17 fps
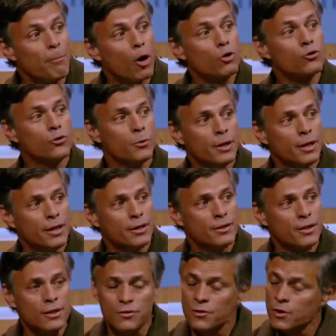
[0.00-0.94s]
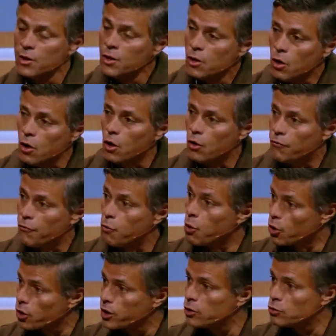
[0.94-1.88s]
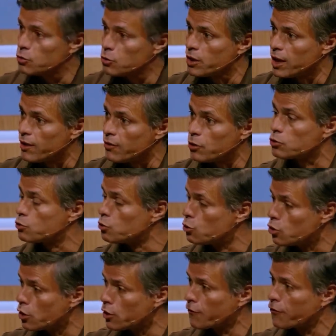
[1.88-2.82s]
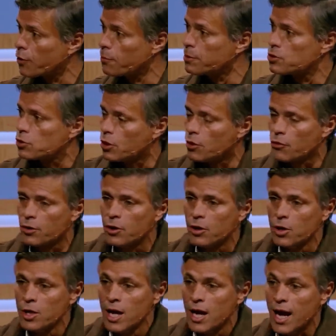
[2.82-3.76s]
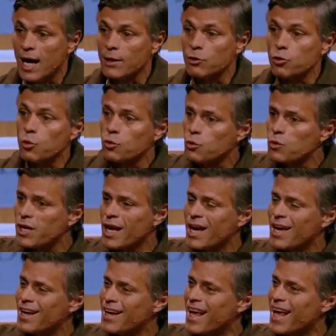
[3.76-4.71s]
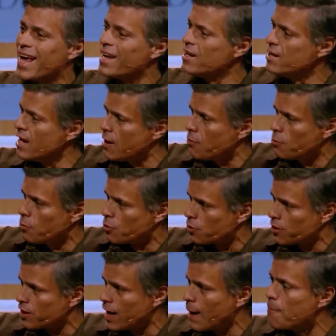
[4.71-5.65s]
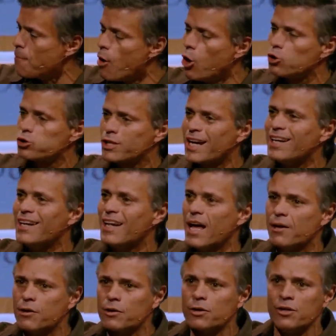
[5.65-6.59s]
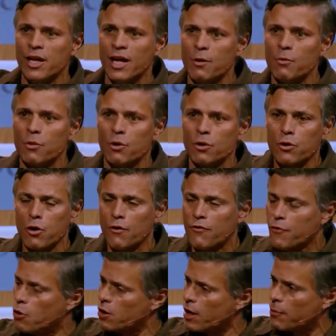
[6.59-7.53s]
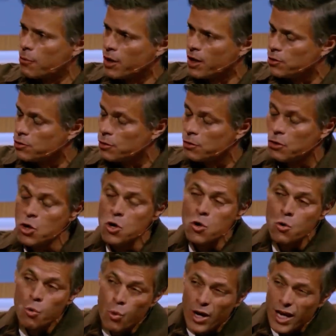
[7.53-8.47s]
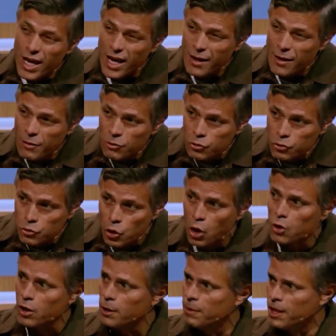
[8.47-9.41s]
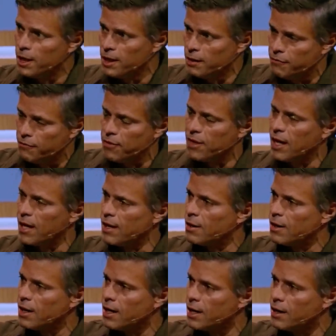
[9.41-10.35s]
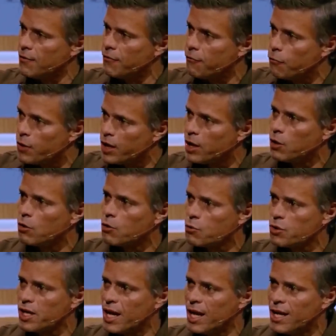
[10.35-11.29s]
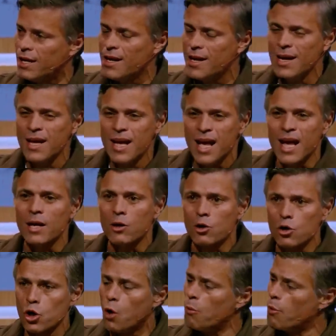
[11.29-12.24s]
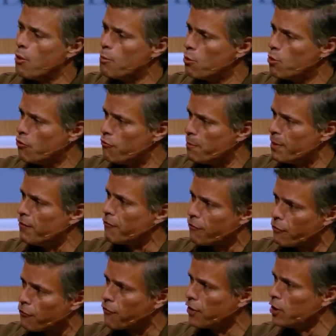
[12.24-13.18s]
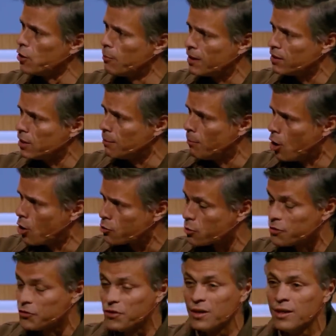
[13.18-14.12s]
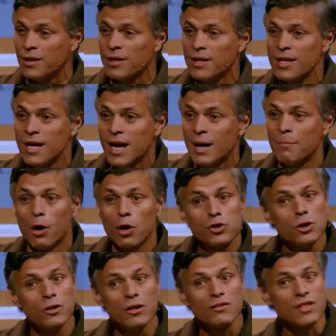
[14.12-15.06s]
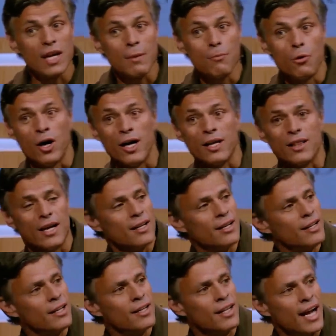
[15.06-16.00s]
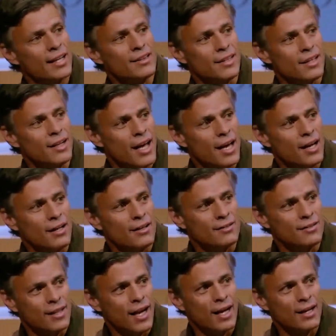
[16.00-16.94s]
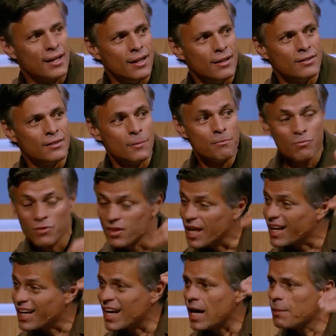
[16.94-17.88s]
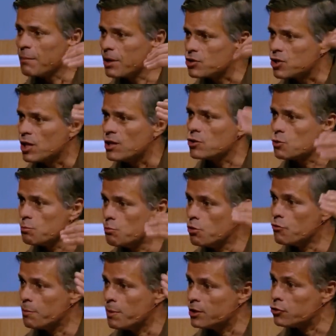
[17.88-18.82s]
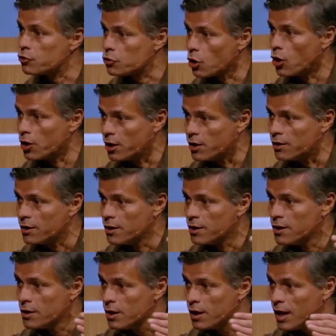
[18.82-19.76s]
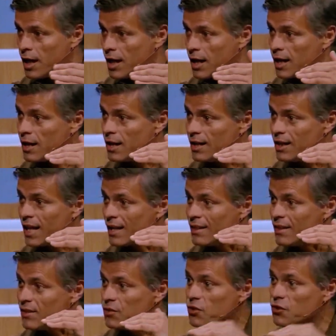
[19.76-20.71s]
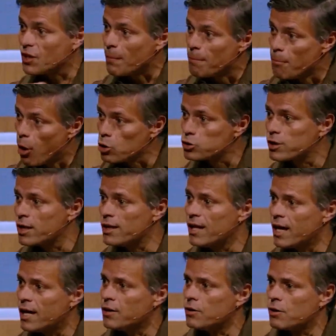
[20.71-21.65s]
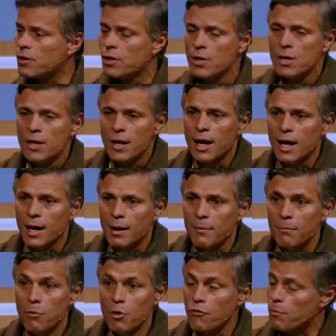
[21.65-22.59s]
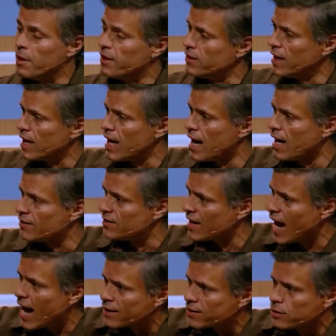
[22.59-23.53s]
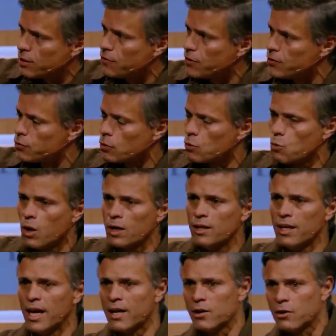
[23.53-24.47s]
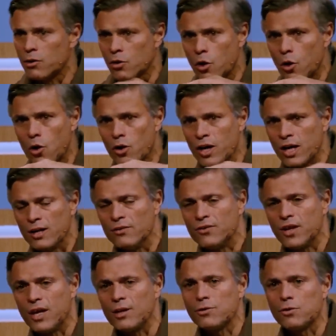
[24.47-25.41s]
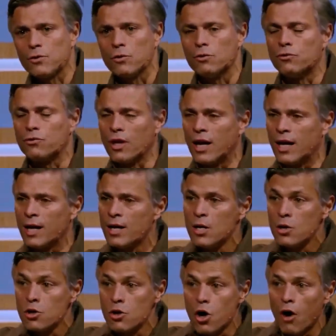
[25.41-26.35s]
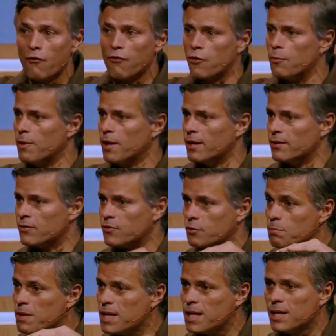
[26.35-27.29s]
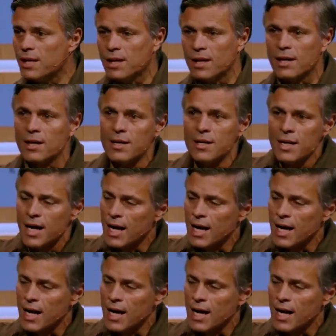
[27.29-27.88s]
possibilities of working together, to learn from each other, and to create a network, a multi-layered network of collaboration. We strongly believe that if we don't create a global movement for freedom and democracy, much in the same way that in the 1980s, 90s, the climate change movement started, and this is a multi-layered movement that has activists on one layer, organizations, governments, media,